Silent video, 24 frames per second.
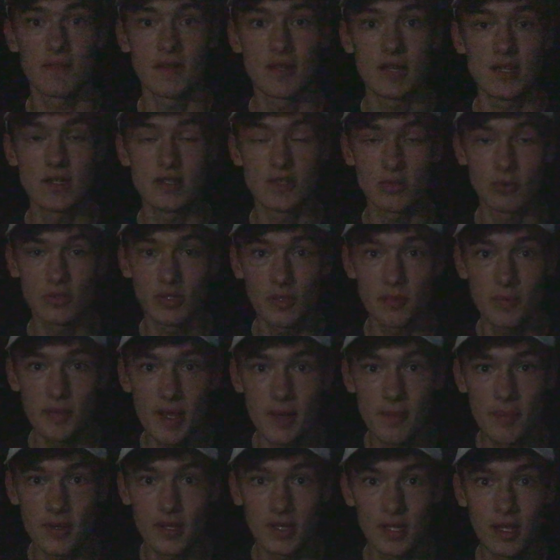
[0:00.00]
the Tulip
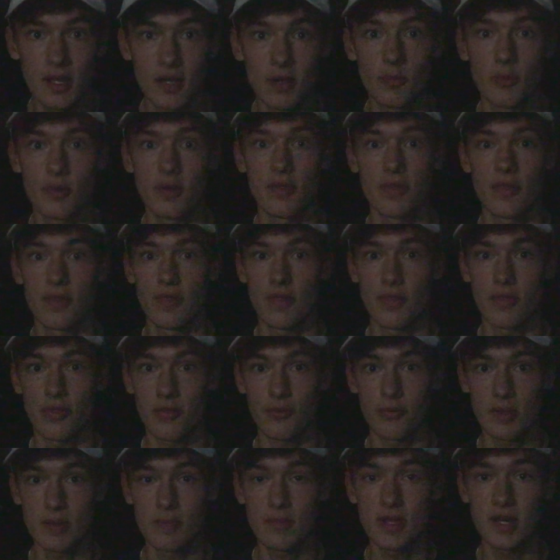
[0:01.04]
Nebula with
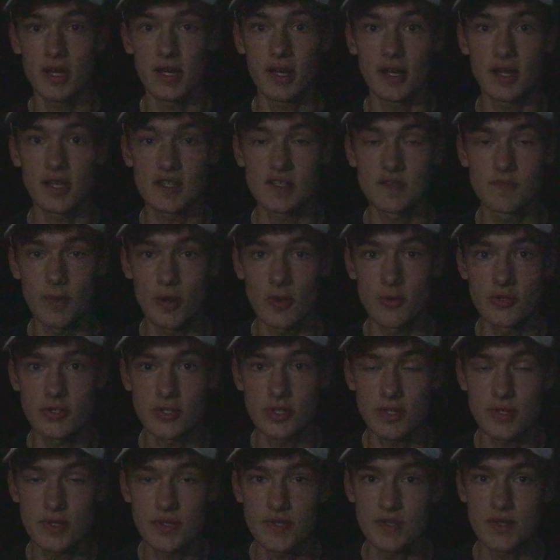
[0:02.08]
three-minute
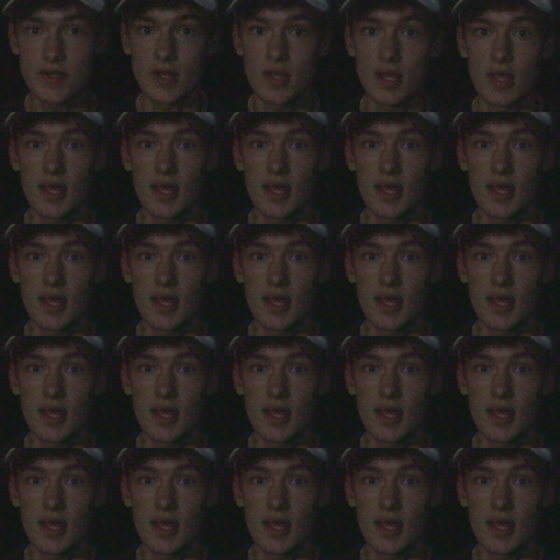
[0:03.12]
exposures.